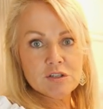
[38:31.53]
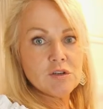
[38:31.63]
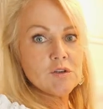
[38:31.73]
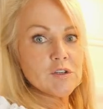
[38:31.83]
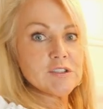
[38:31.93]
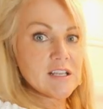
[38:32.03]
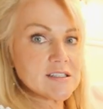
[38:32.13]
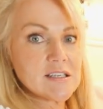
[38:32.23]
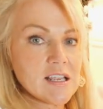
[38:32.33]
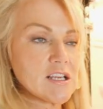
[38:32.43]
to your
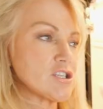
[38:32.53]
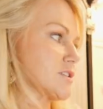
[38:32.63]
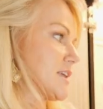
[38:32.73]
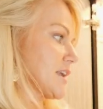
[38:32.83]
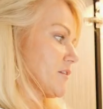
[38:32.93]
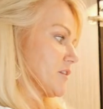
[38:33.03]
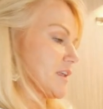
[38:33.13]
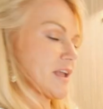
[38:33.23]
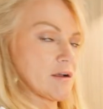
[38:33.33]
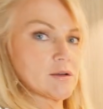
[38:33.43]
destination, take
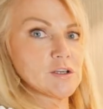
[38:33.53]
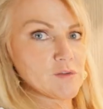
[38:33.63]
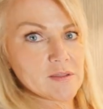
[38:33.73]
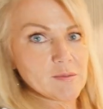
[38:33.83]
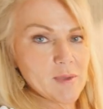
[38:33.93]
everything out and you've got the